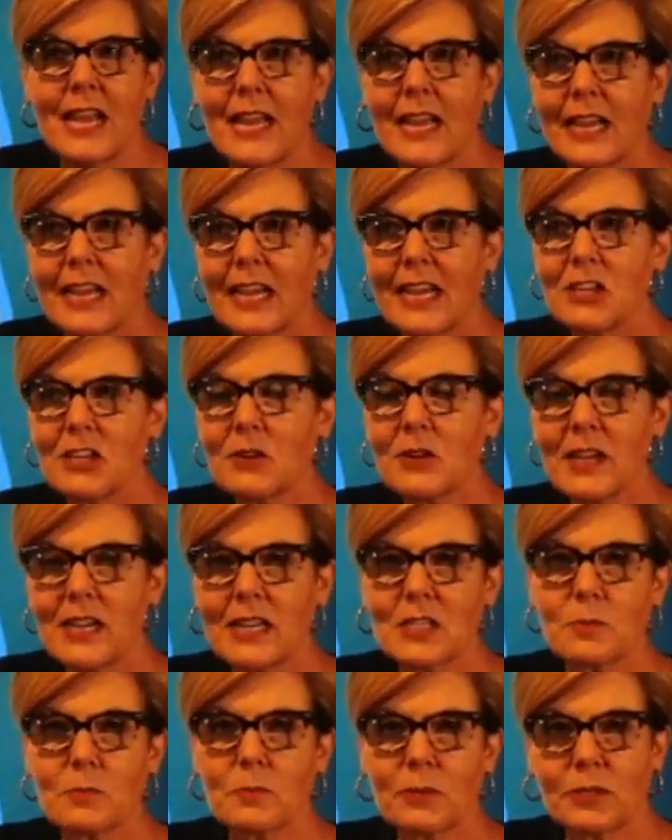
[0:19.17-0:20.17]
Can you
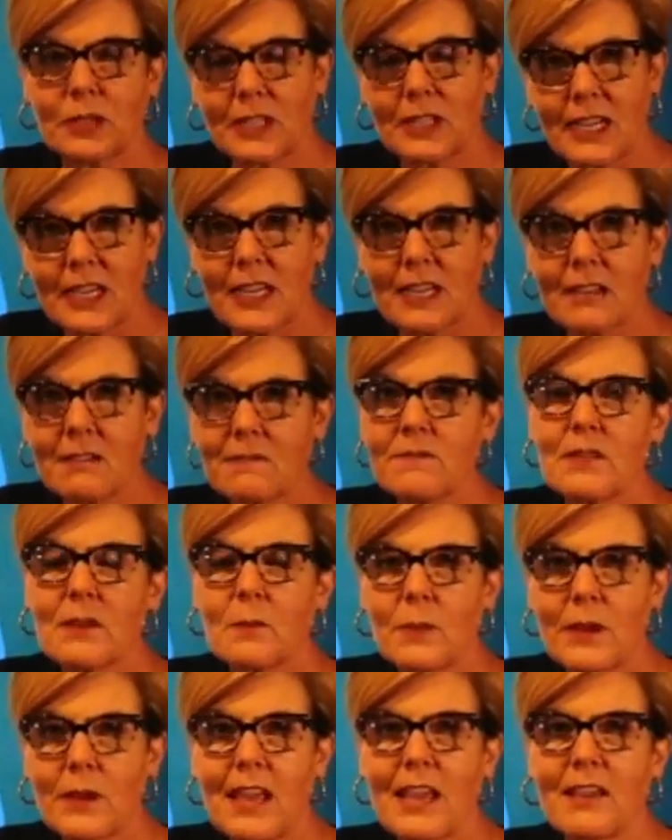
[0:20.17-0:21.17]
guys believe
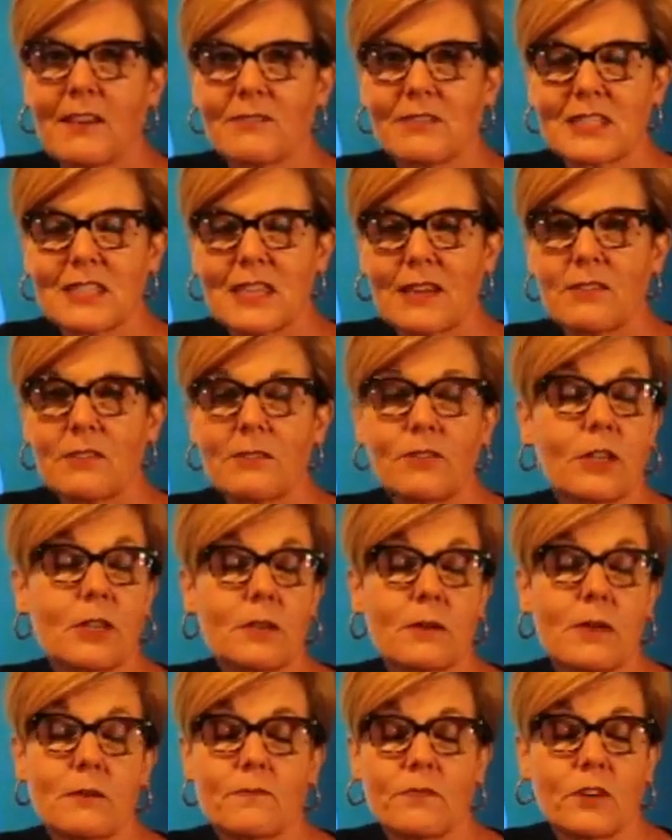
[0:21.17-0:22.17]
that we have seven
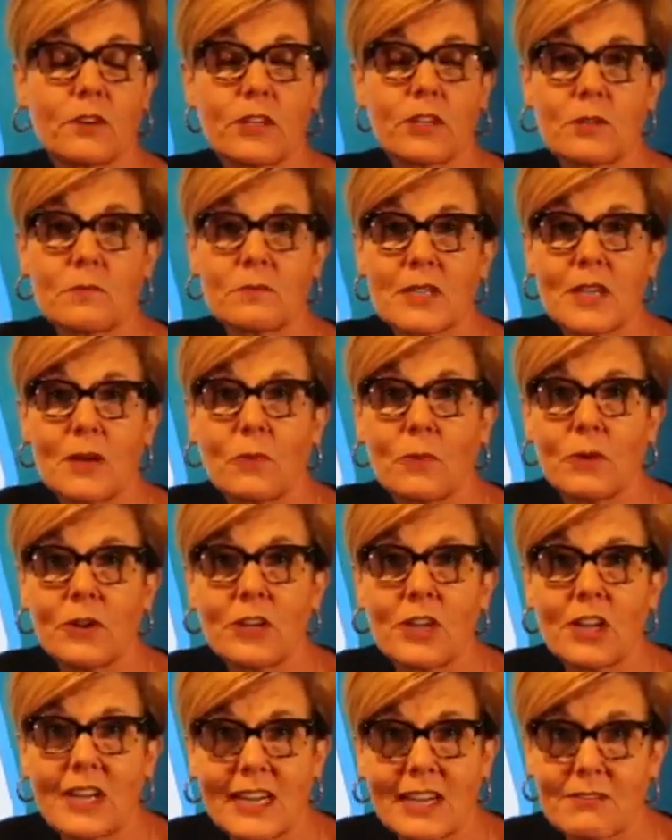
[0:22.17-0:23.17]
volumes and we're
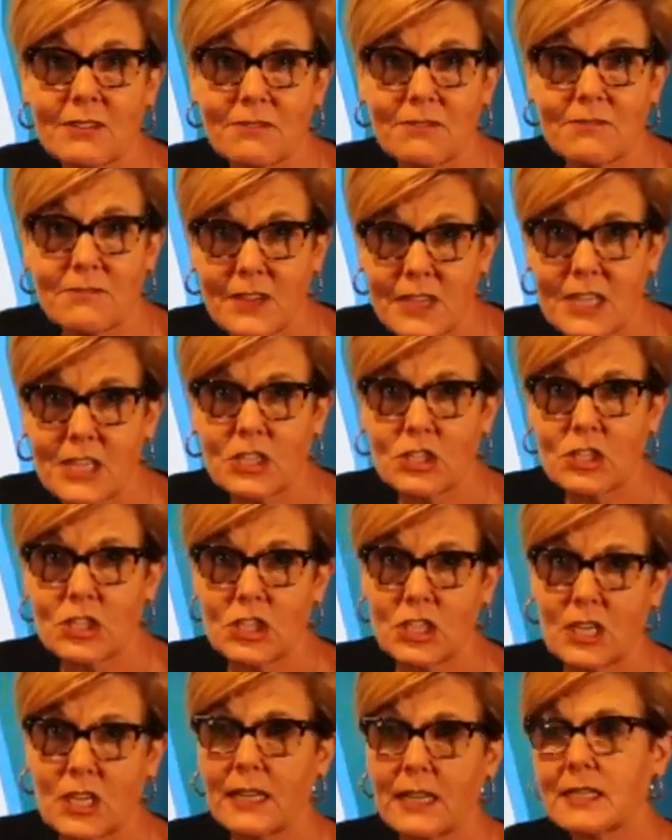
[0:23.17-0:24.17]
not even
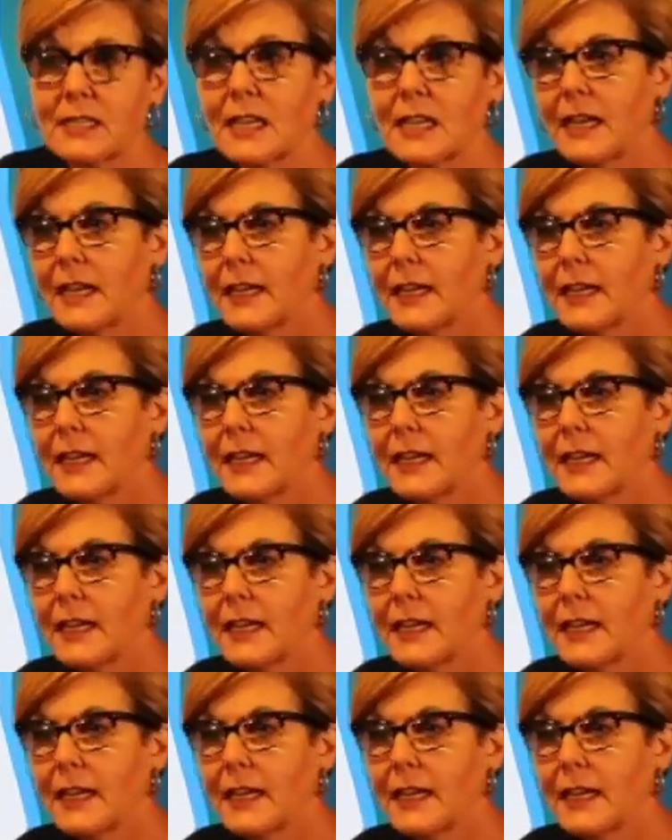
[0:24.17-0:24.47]
finished yet?